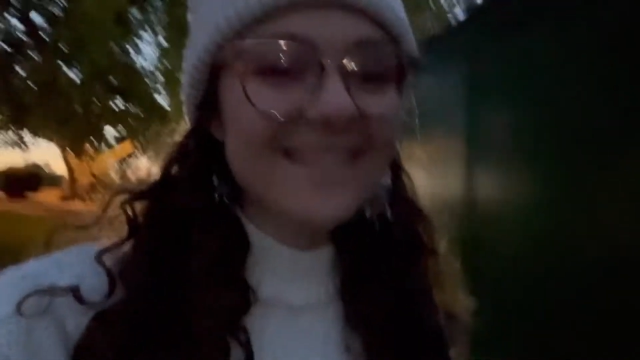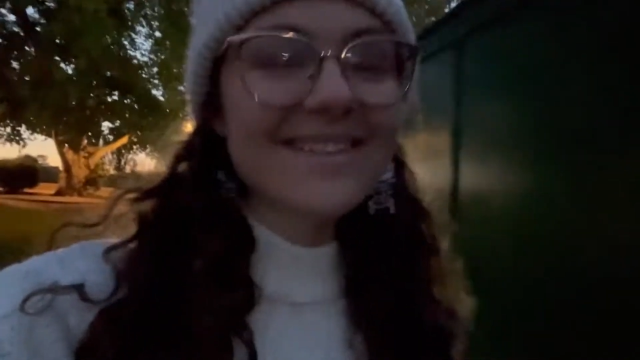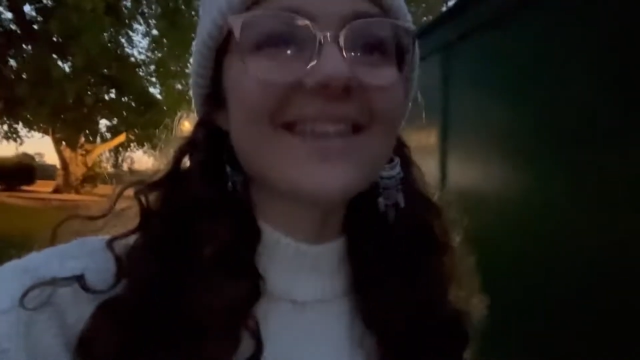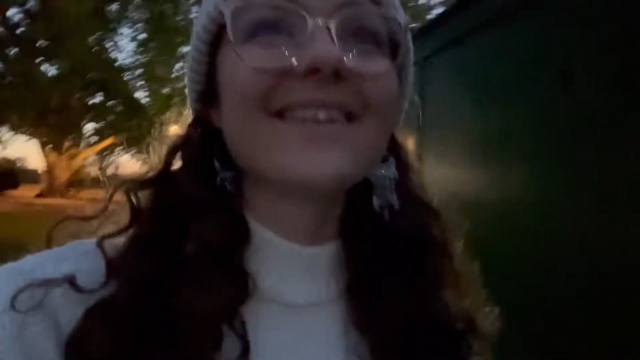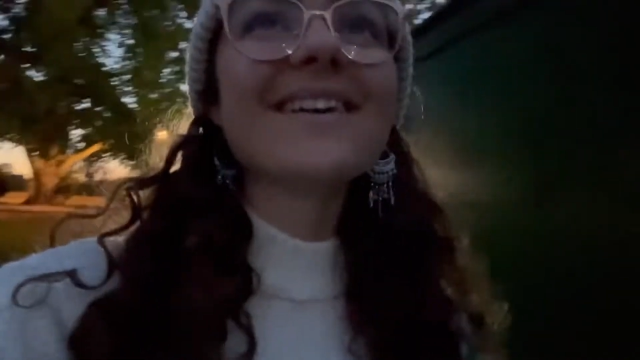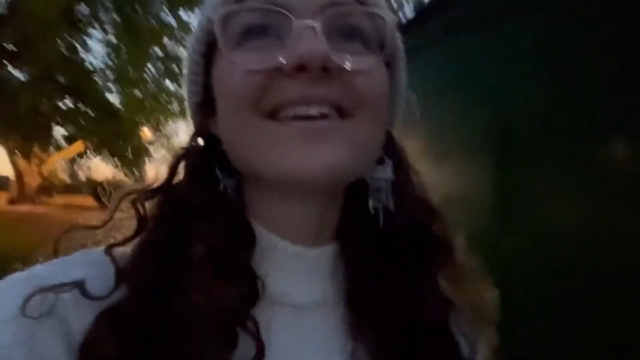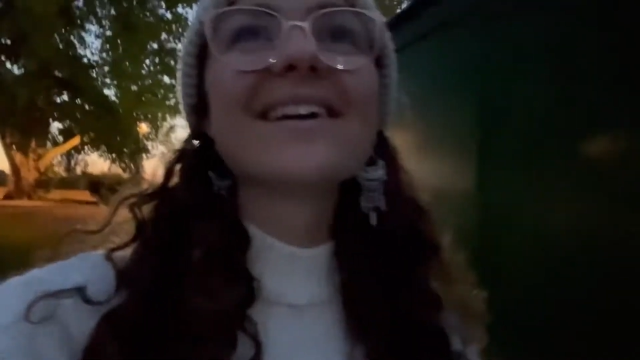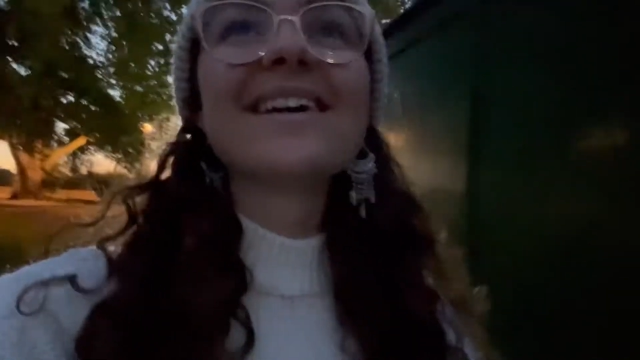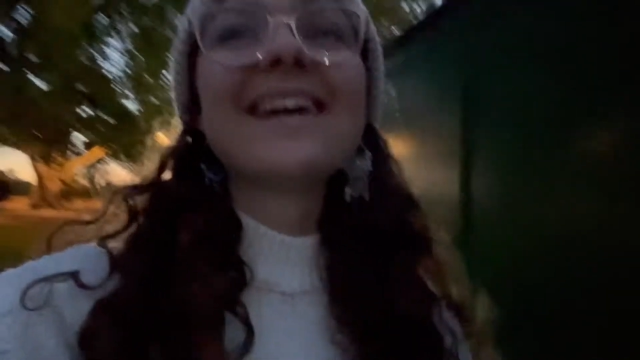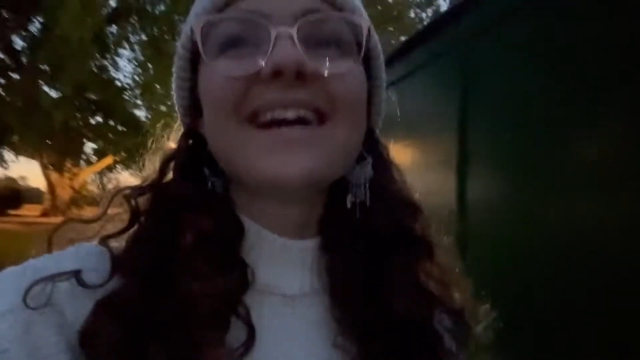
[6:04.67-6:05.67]
So
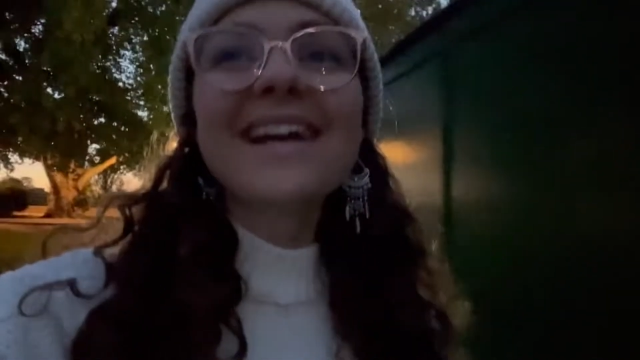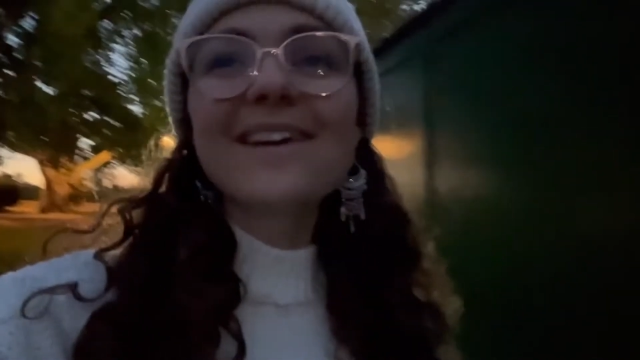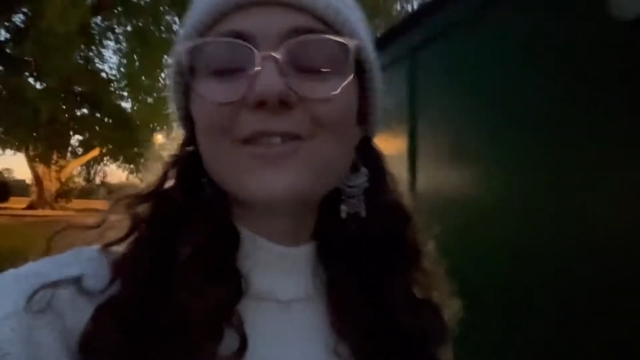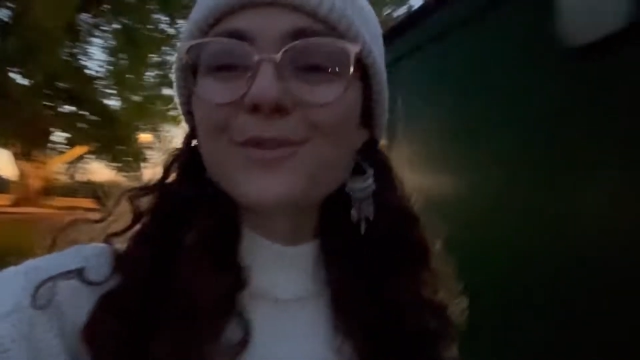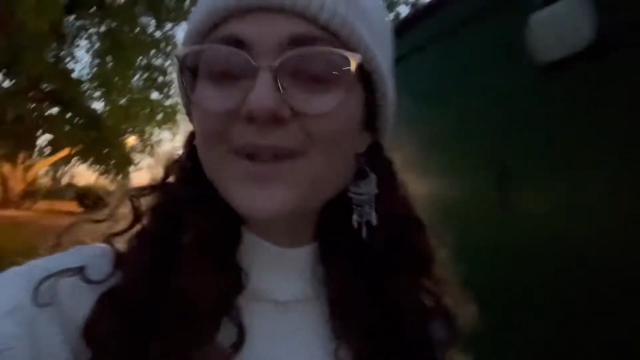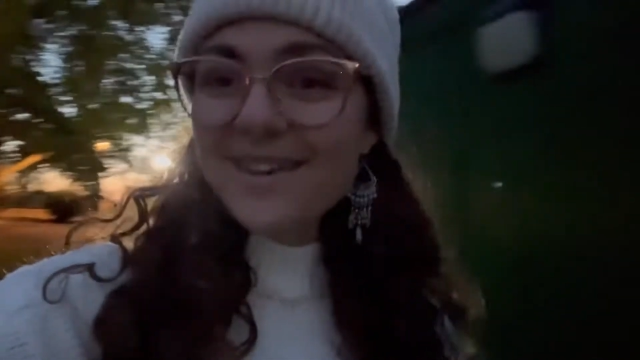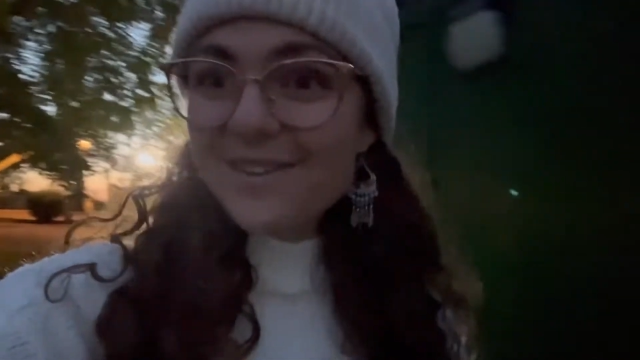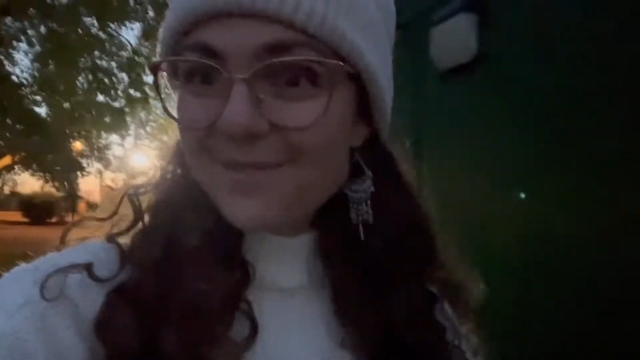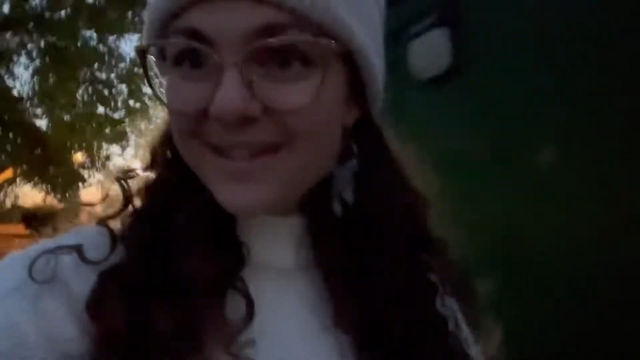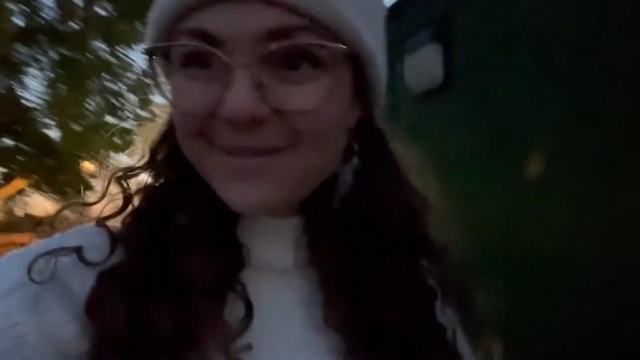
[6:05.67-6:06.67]
if you're one of
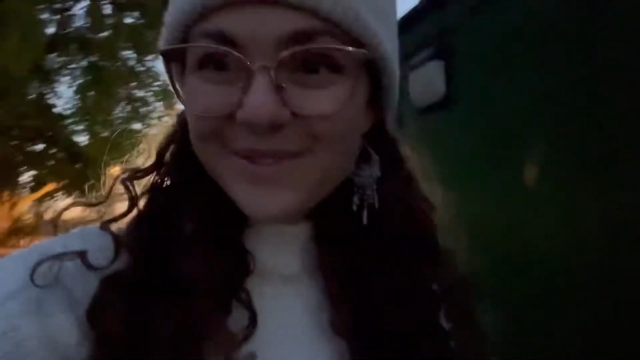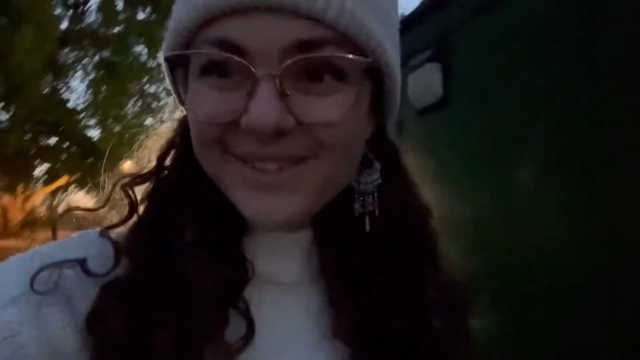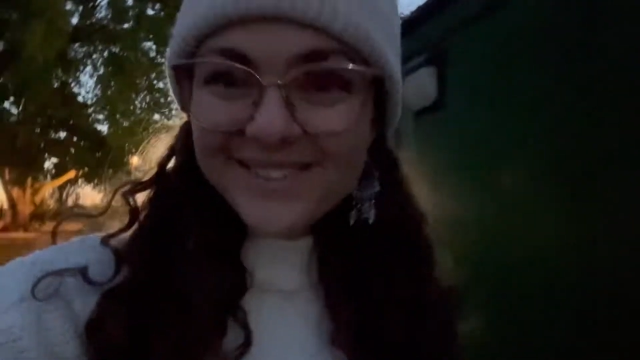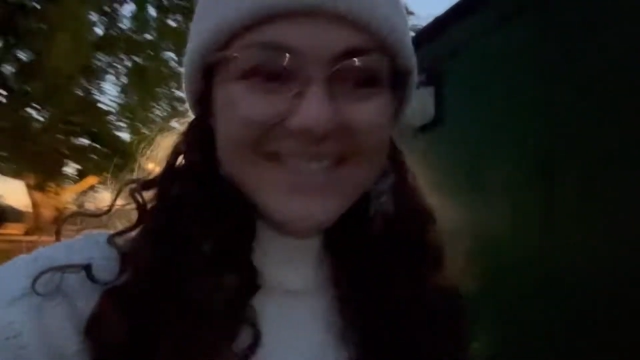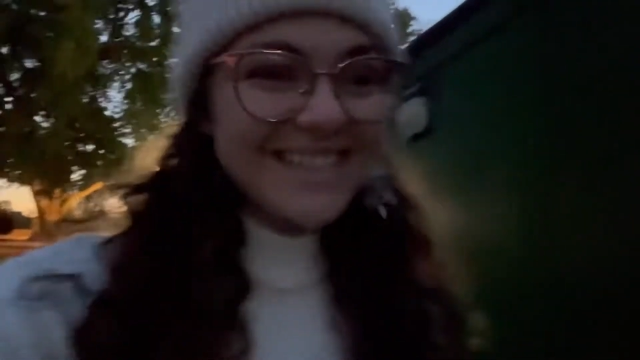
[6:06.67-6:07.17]
those people,